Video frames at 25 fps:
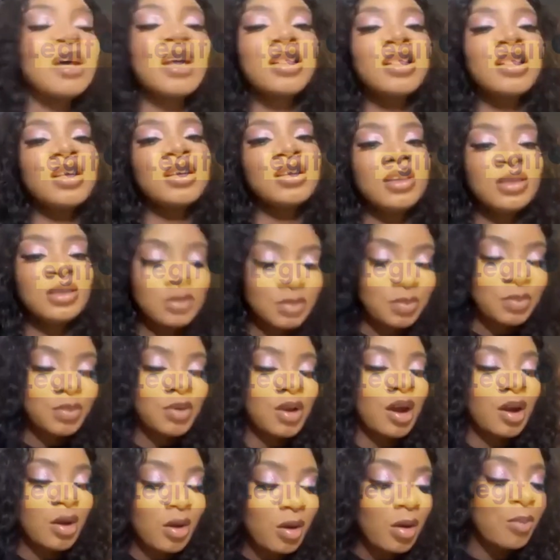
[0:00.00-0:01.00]
that thing is,
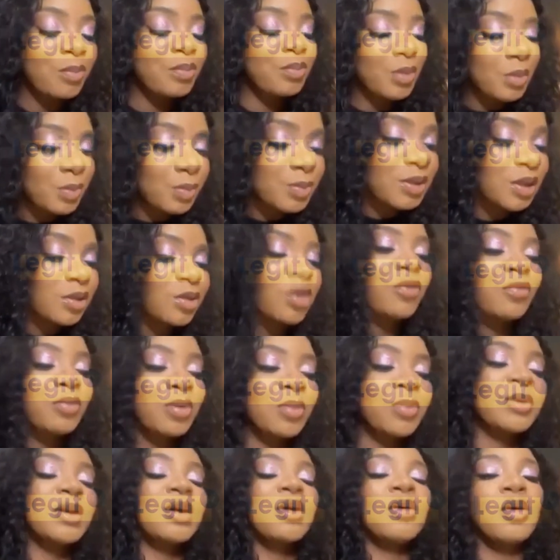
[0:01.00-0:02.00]
that set of
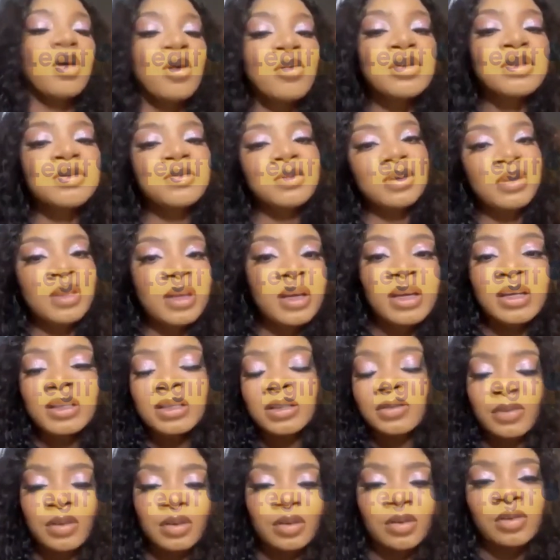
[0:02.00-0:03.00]
people that will always be
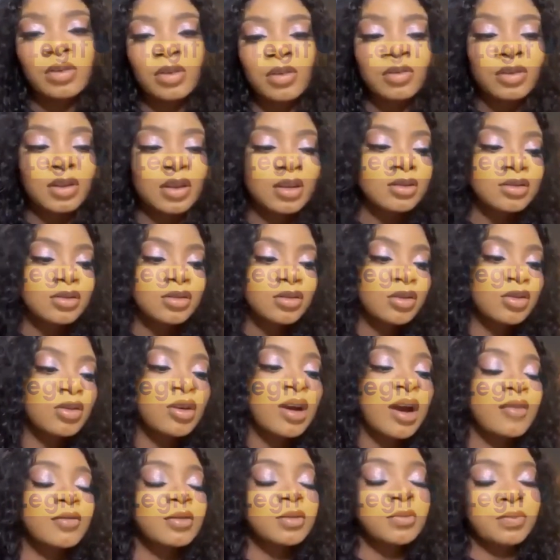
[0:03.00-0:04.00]
negative and all of that. So you
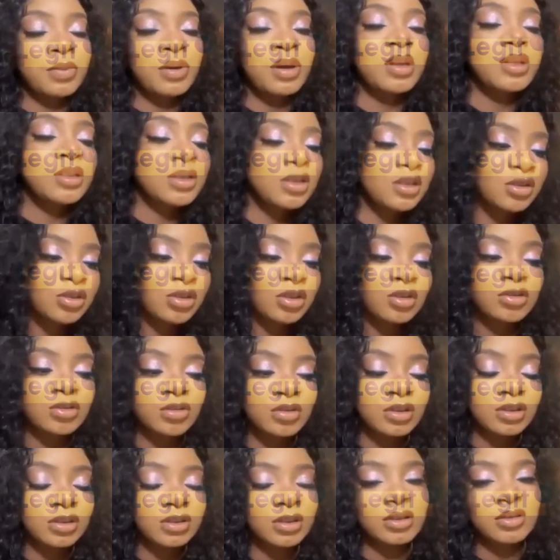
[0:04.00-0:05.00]
don't have to pay attention to
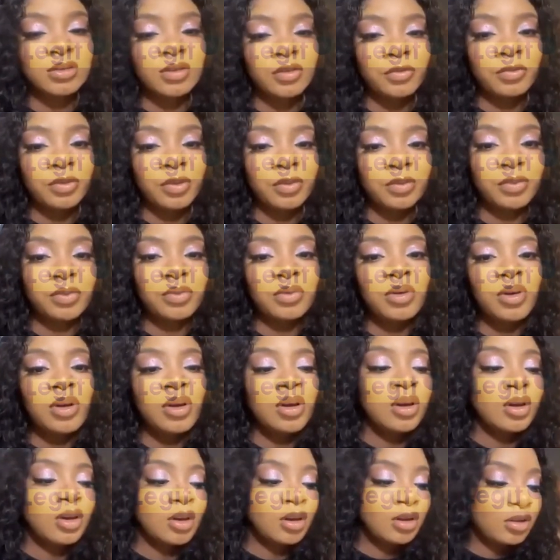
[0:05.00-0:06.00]
the set of people.
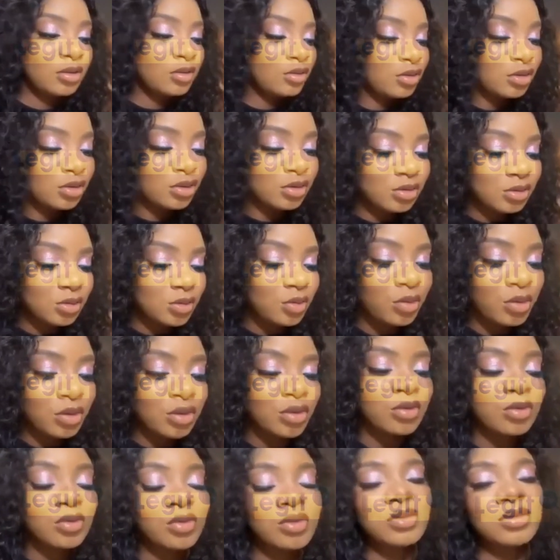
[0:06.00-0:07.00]
Just do
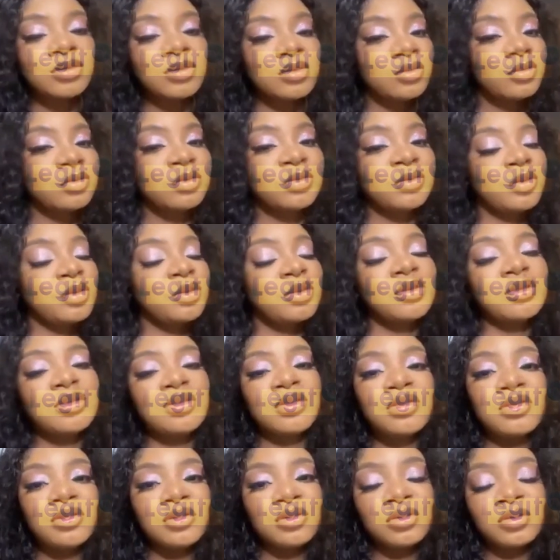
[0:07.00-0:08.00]
what you know it's good for you
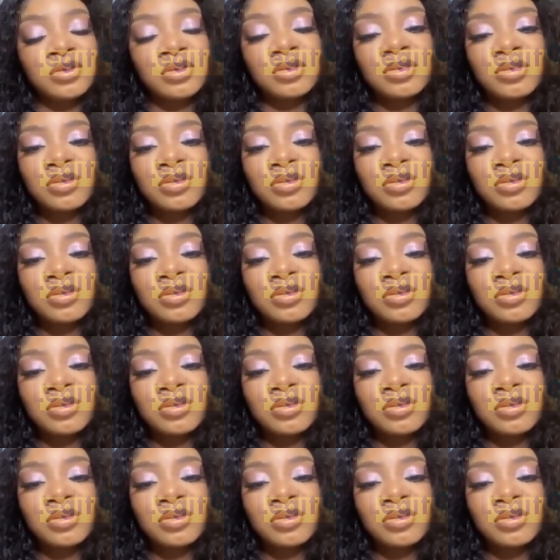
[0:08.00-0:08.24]
to do.